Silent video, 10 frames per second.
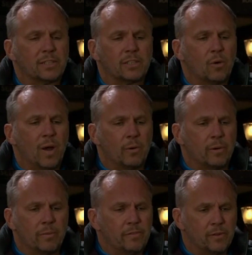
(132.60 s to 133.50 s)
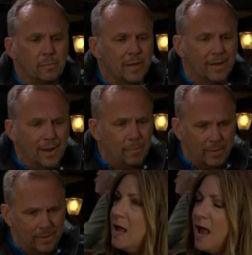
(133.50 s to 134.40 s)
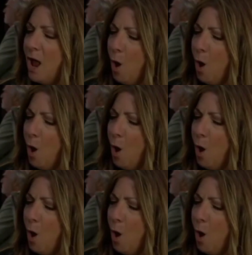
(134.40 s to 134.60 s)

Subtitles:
obliged to go out with him if he don't make you happy.